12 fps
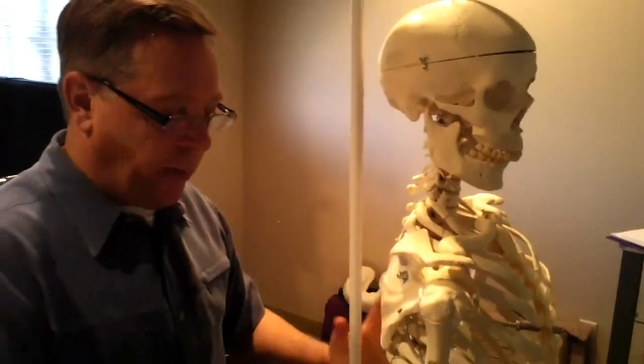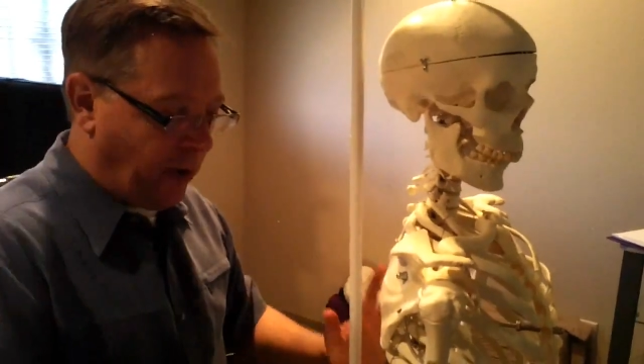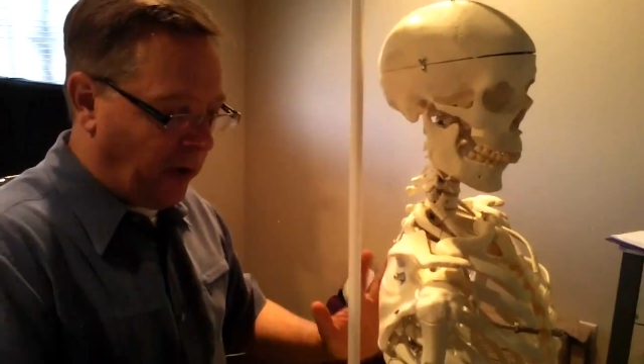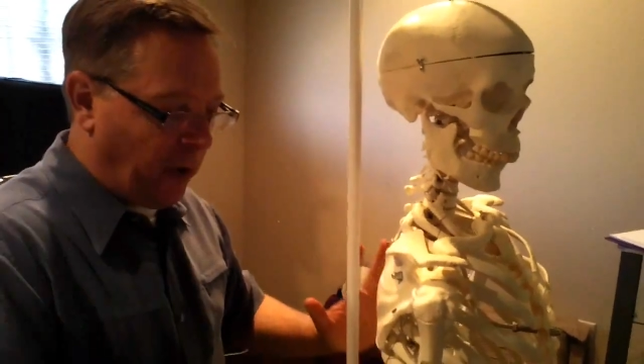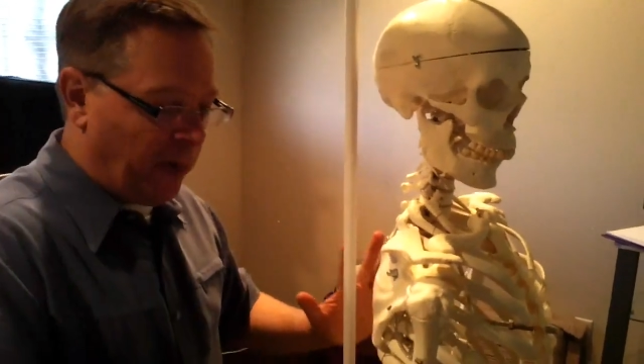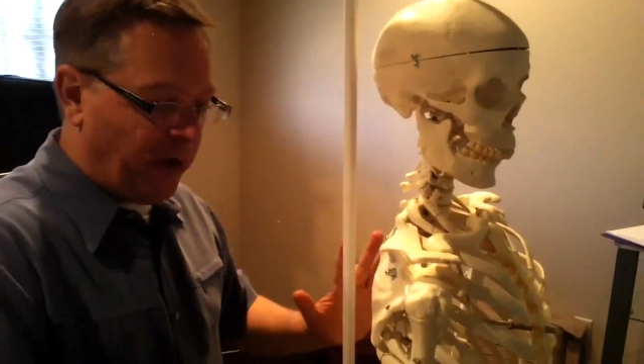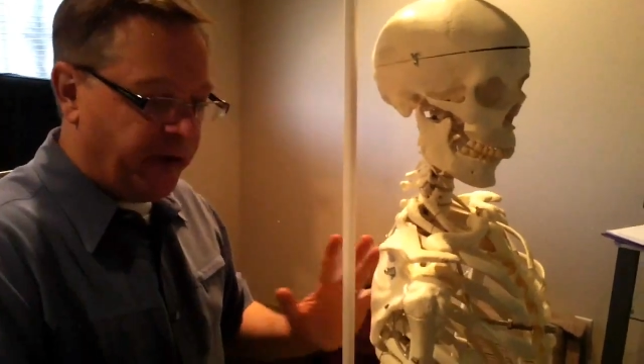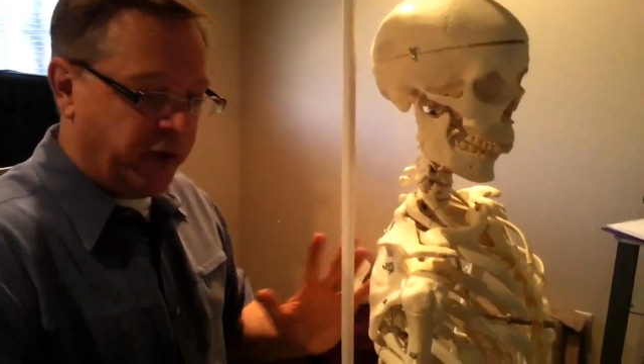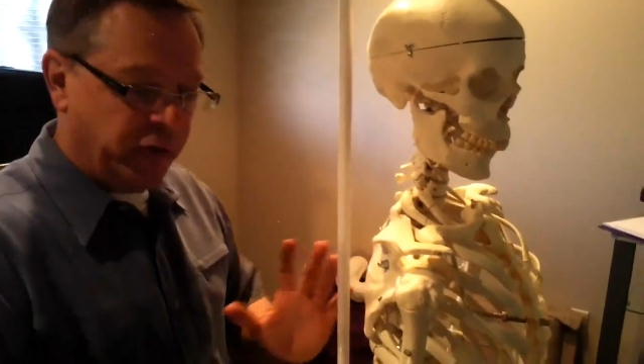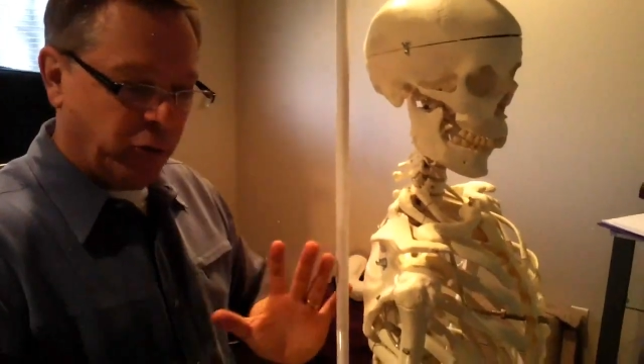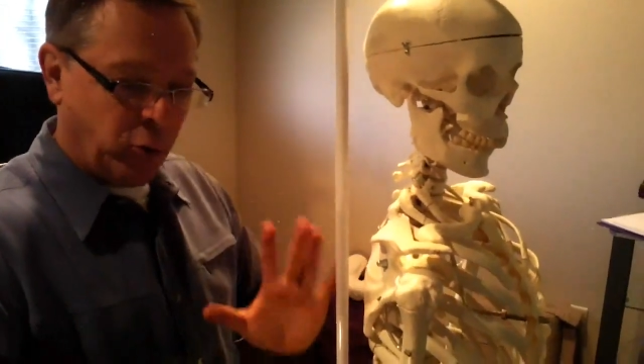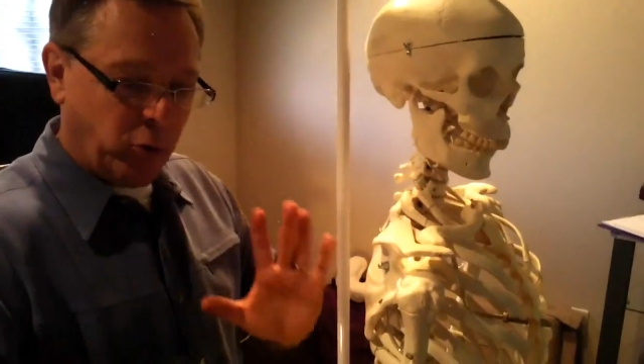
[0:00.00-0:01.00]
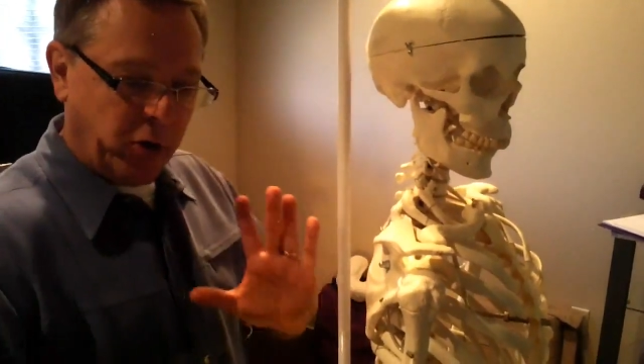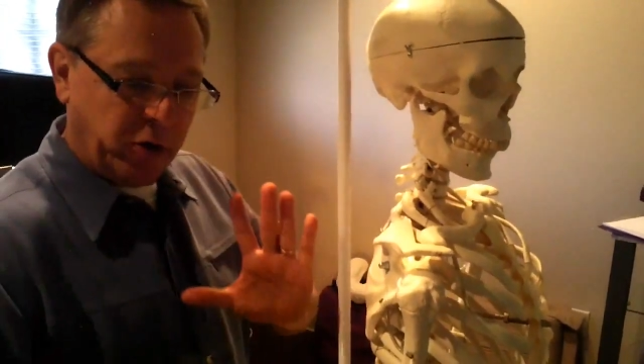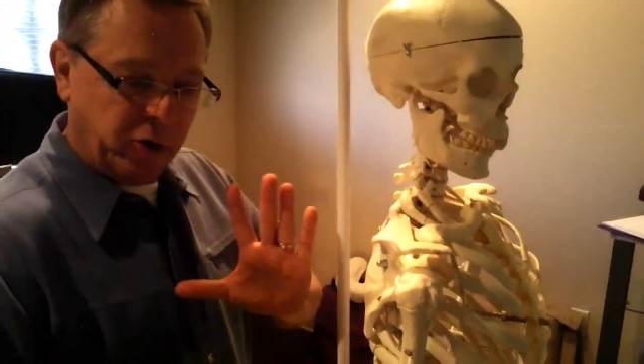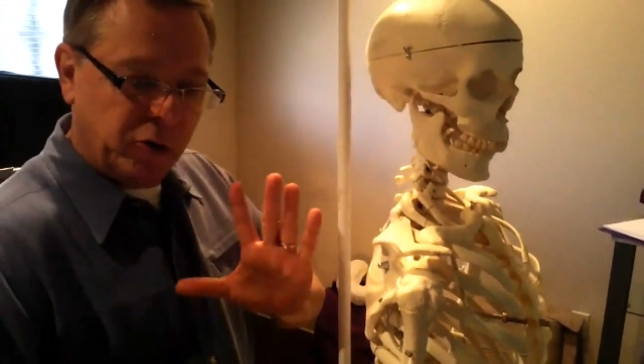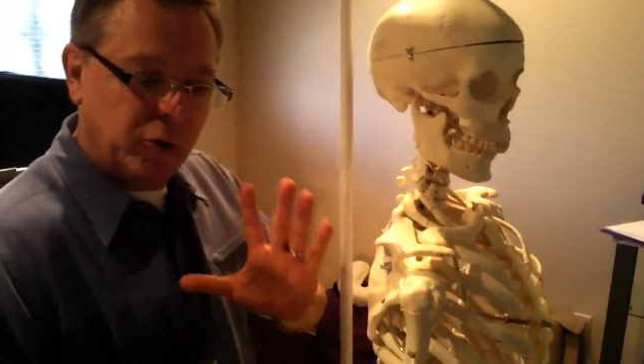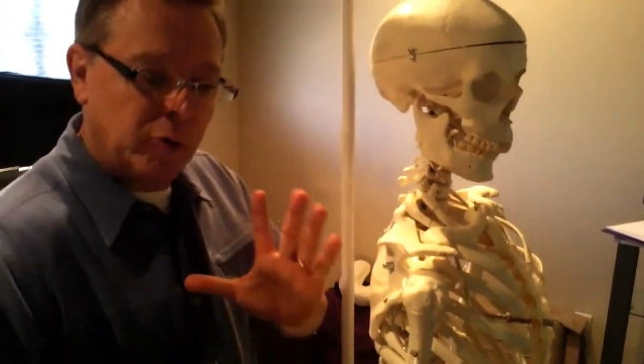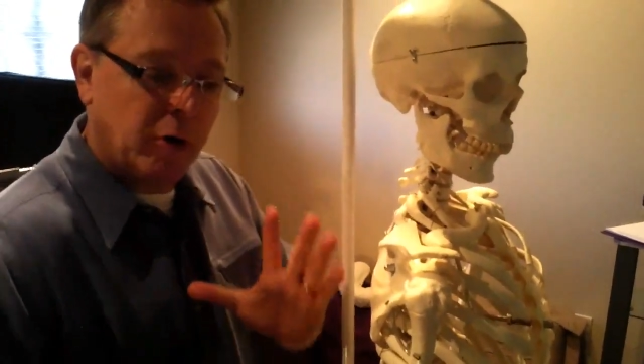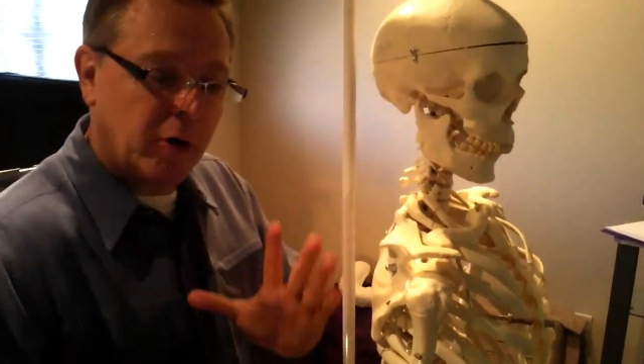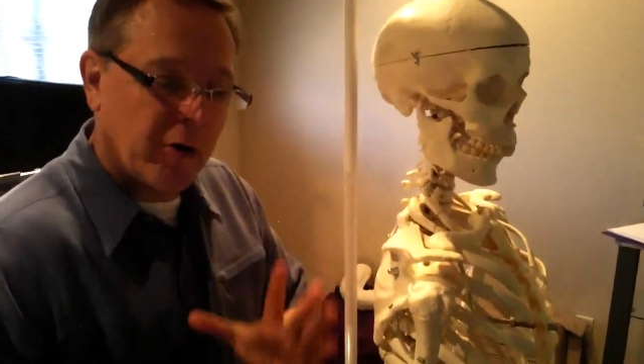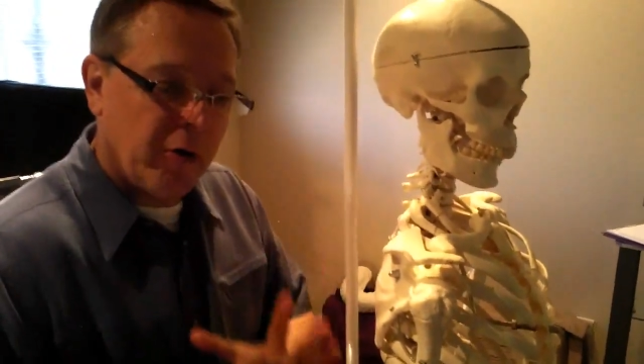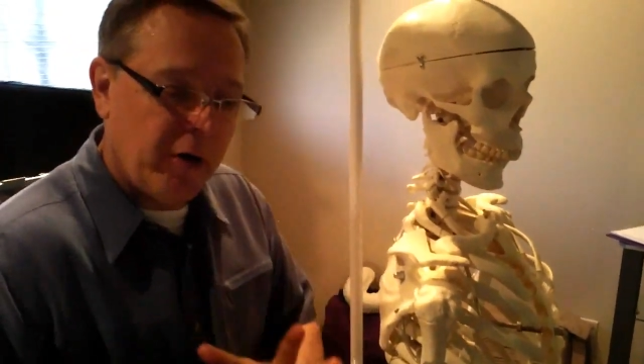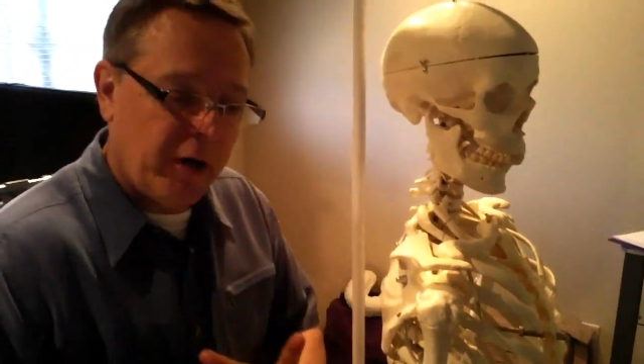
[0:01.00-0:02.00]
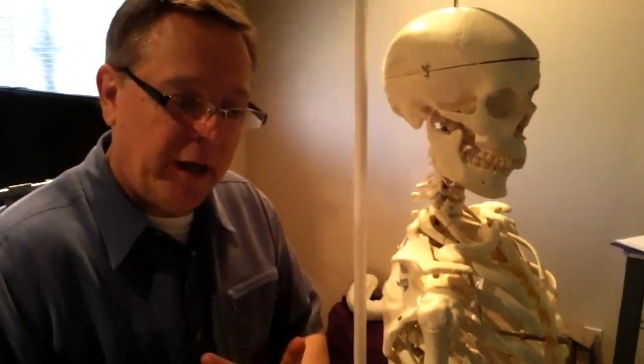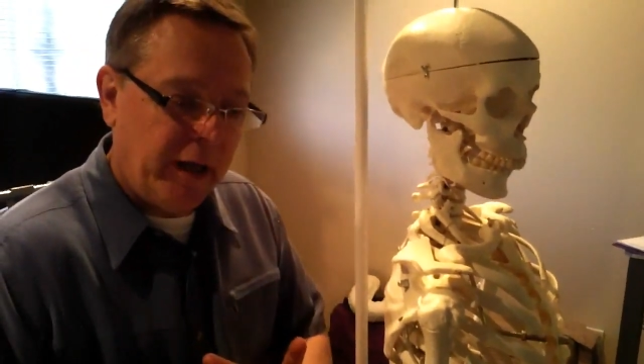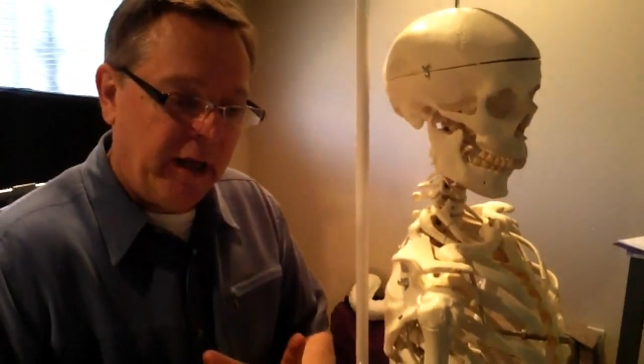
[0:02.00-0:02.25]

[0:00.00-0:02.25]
Part of the muscles are working too hard,